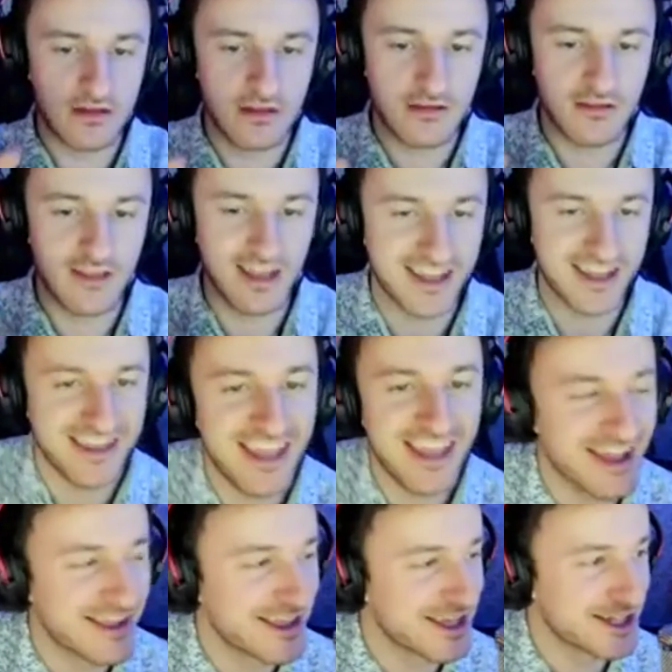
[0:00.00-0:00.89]
like
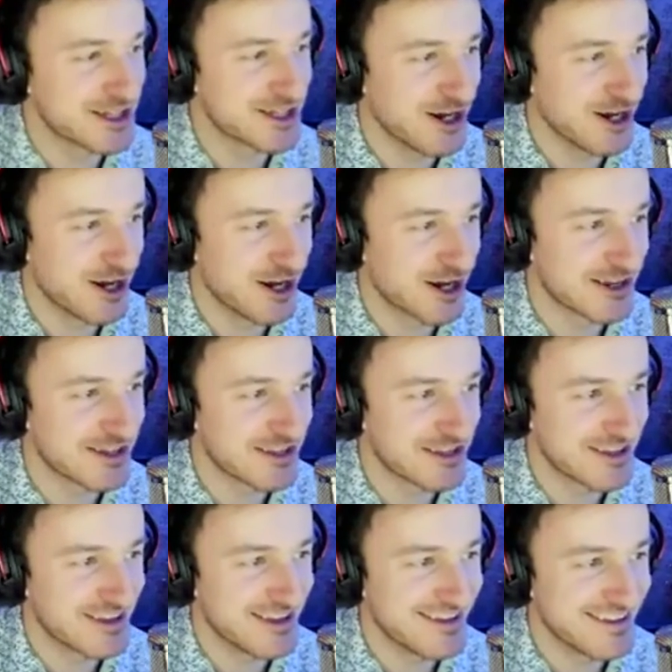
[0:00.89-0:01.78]
like a dog.
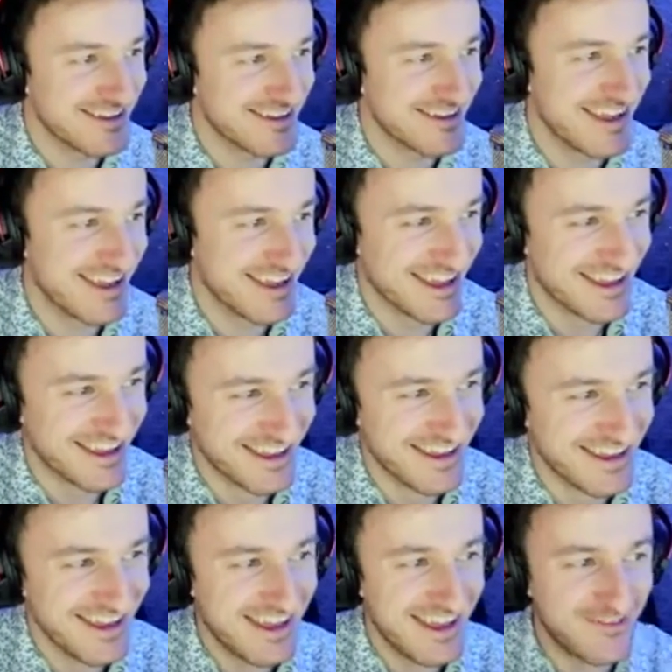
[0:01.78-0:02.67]

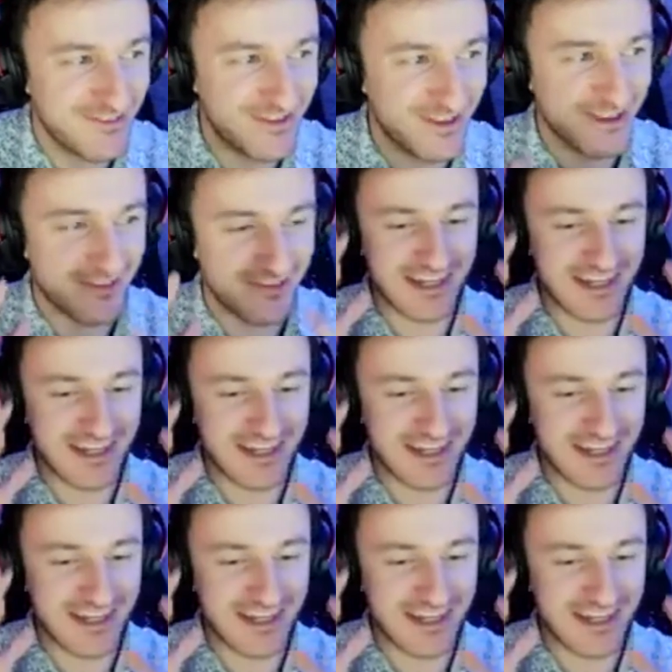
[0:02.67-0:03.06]
If you just